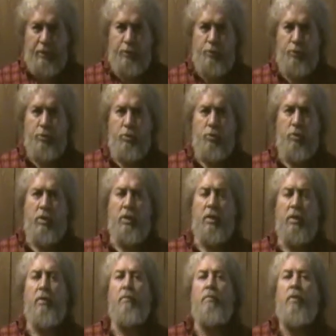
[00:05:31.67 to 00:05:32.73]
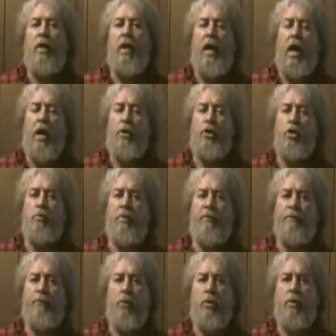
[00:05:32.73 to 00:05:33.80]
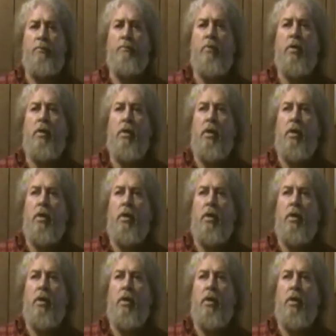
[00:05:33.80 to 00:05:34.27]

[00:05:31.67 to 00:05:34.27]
into a human form.